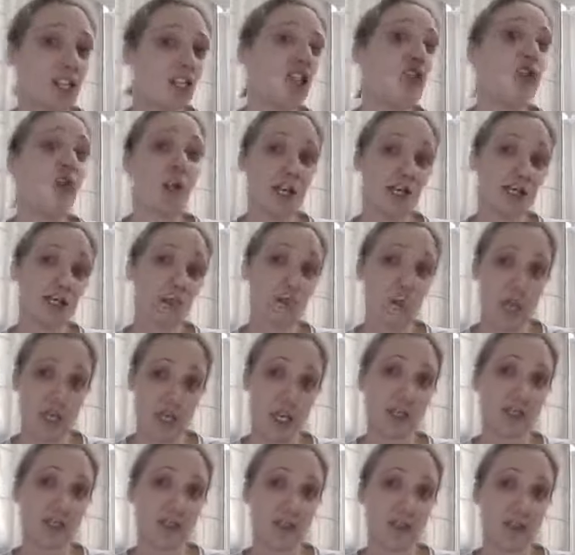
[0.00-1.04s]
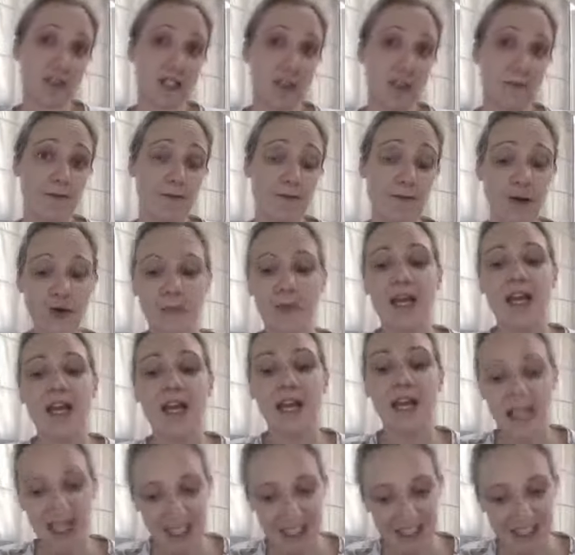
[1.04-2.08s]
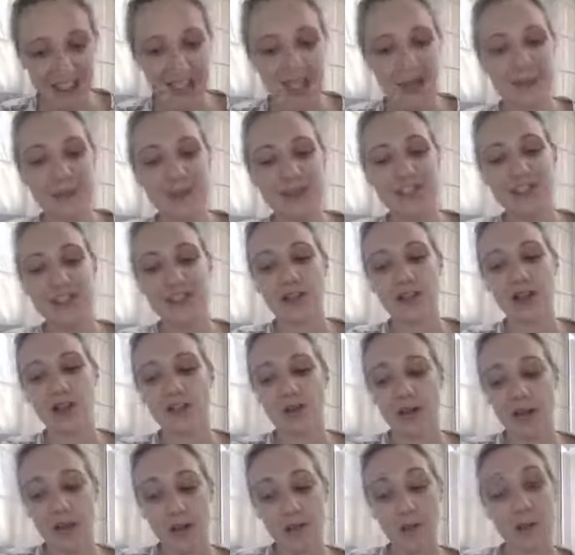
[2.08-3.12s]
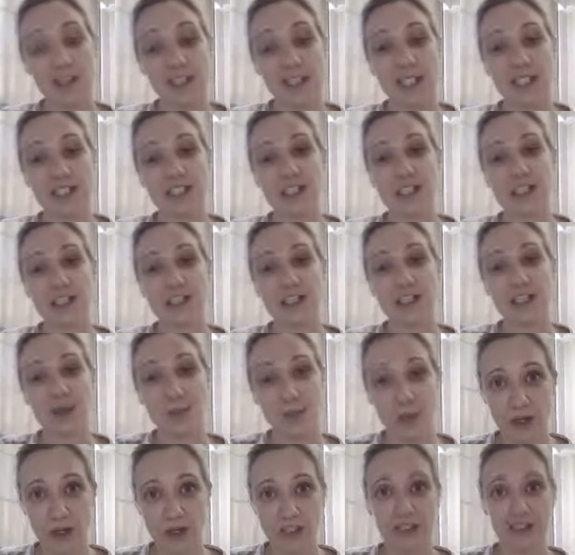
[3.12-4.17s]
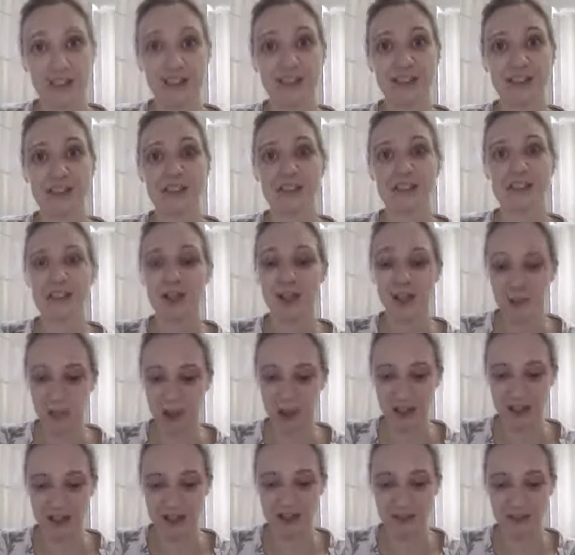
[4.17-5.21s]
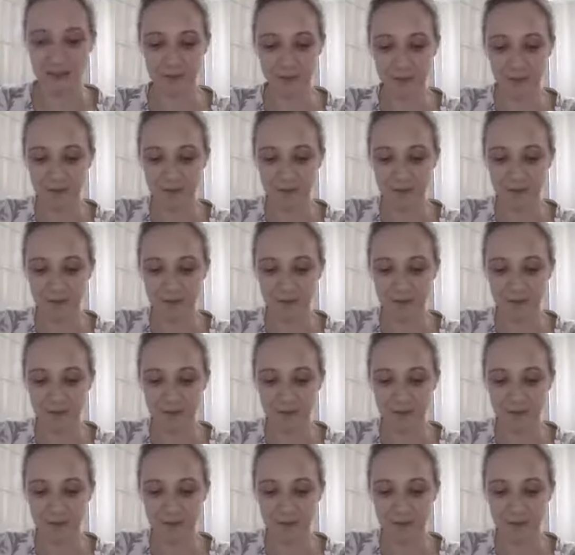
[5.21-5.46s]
you had to protect yourself from in the absence of an empathetic present person.